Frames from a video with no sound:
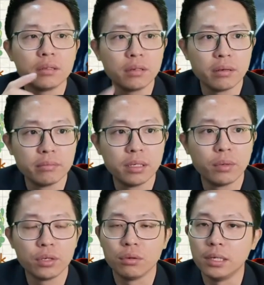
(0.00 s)
remember
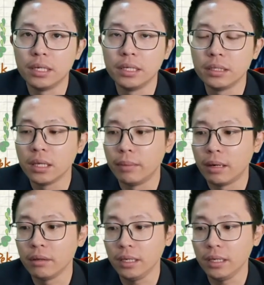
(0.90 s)
what you learned about